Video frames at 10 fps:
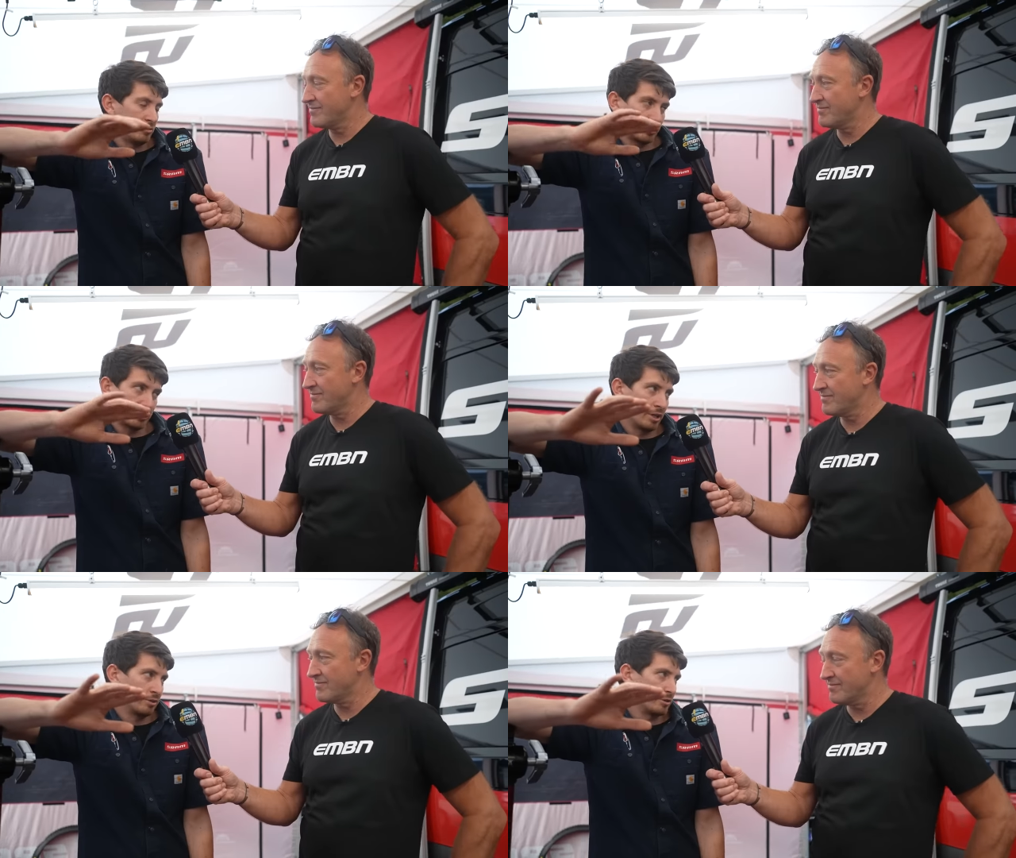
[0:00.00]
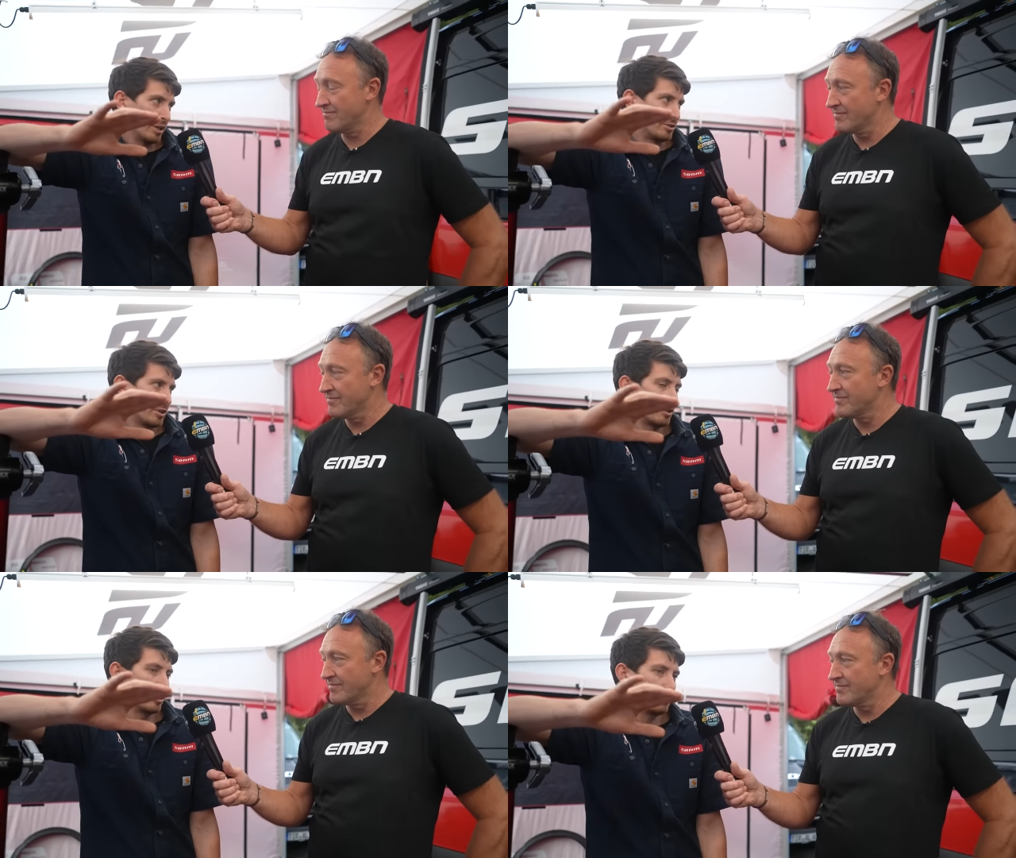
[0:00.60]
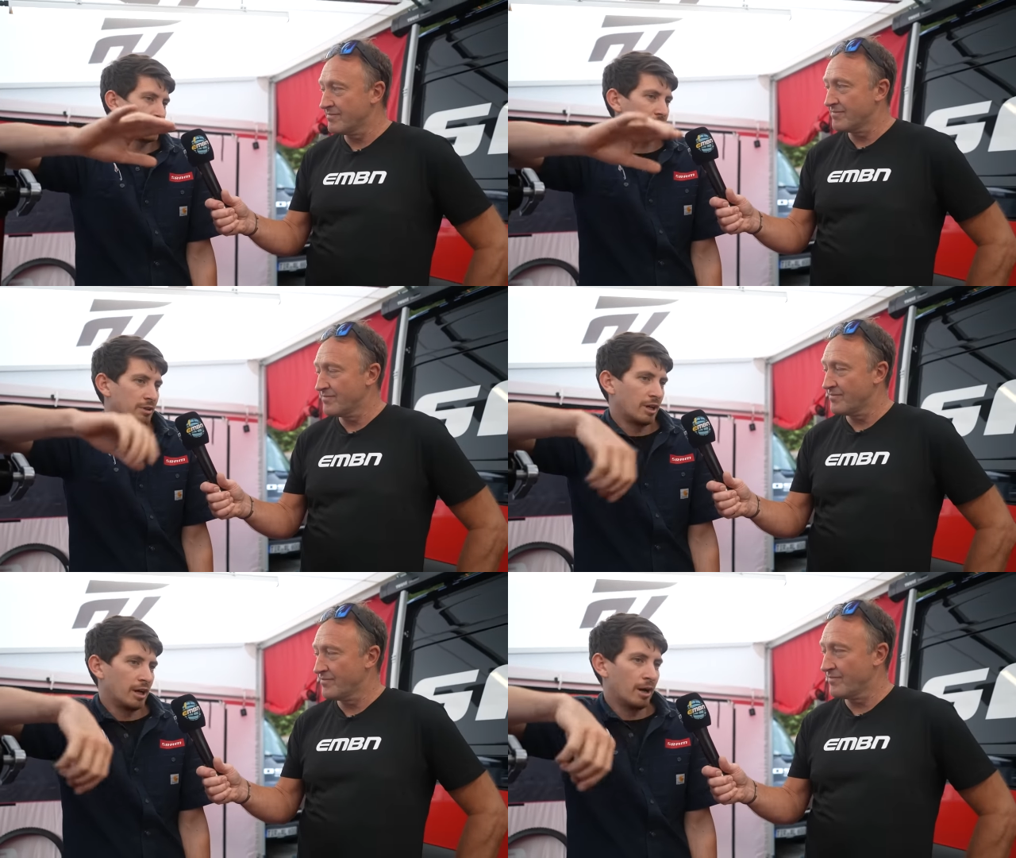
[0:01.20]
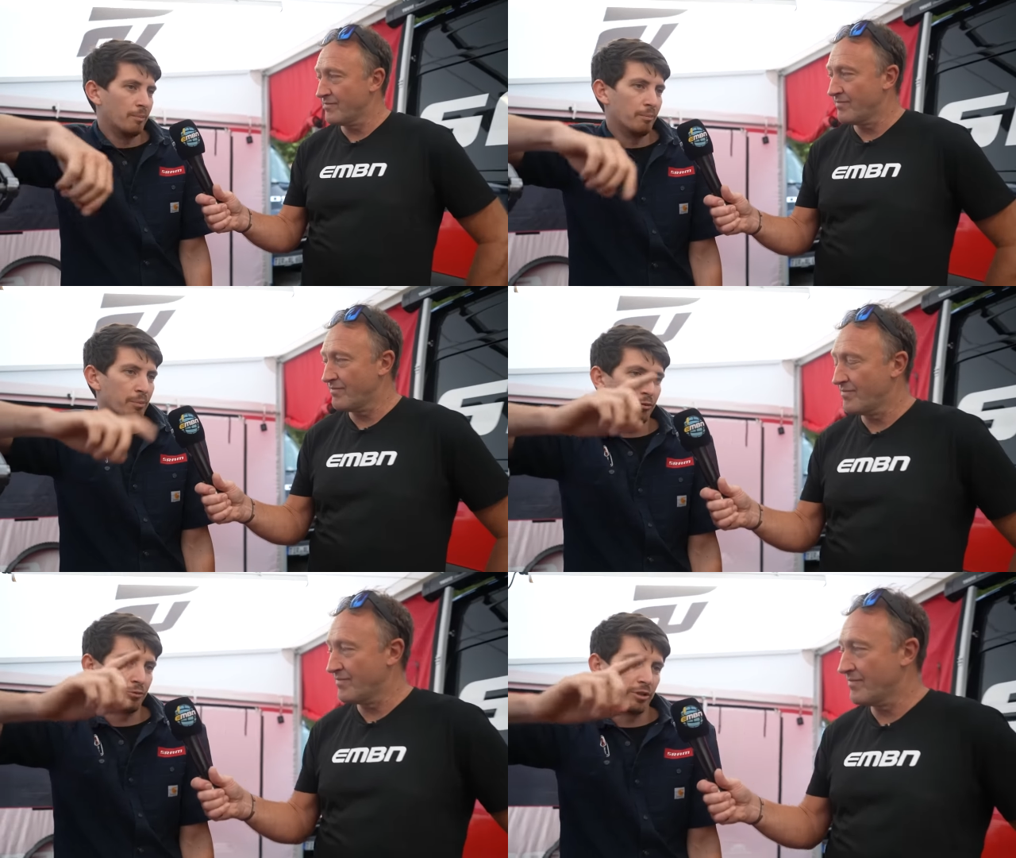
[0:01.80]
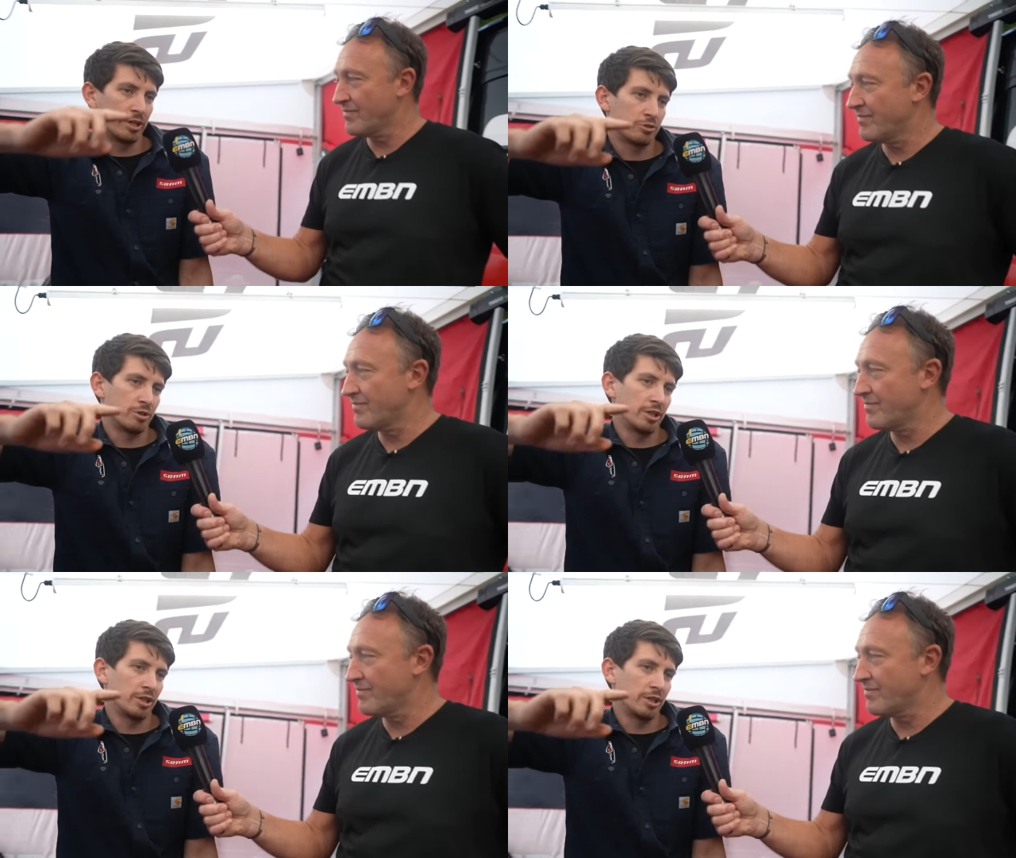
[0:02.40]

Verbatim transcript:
Speaker 1: just standard headset cups. Um, but for this